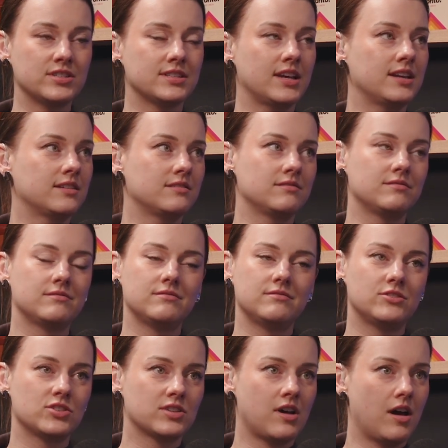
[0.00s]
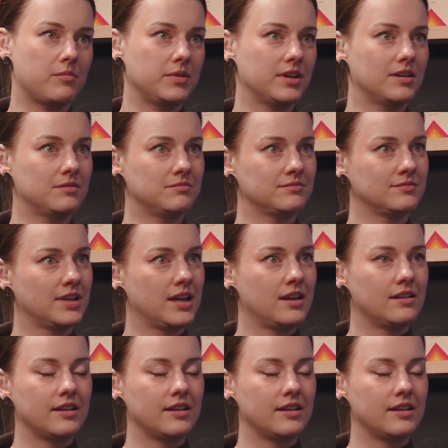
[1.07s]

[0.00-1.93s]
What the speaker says: She's like, just copy them.